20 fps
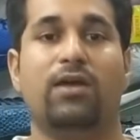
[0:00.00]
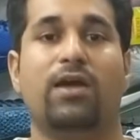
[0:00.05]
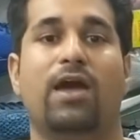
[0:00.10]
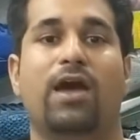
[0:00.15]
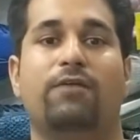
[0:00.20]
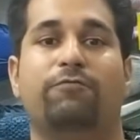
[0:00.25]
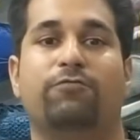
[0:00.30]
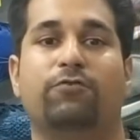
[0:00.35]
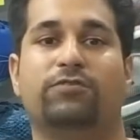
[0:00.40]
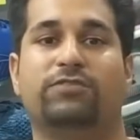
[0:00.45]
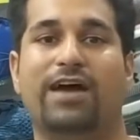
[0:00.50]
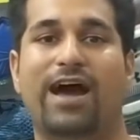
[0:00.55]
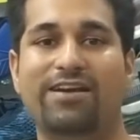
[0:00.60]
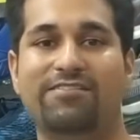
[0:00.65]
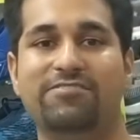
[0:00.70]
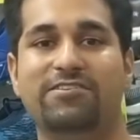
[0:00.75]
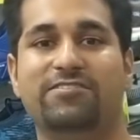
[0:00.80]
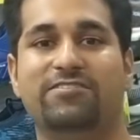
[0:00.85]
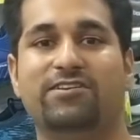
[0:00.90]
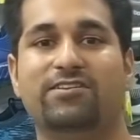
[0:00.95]
and for that
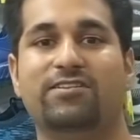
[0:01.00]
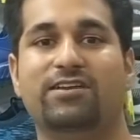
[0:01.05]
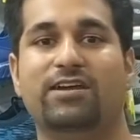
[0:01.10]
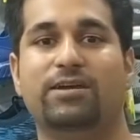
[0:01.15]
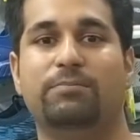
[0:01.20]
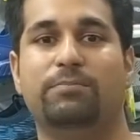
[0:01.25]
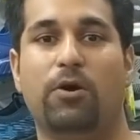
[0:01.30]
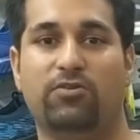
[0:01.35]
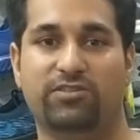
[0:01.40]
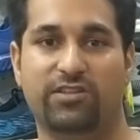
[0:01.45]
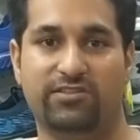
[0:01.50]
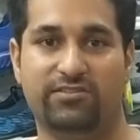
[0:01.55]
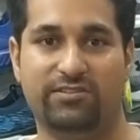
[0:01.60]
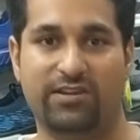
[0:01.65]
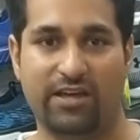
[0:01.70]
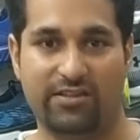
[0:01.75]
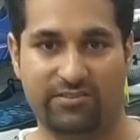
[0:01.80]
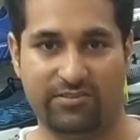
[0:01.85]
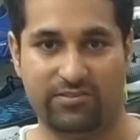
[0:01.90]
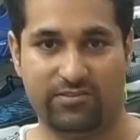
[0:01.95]
reason it bounces
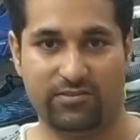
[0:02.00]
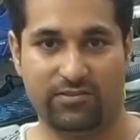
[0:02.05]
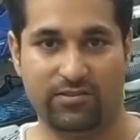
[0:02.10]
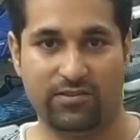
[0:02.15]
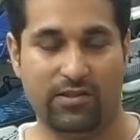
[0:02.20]
less.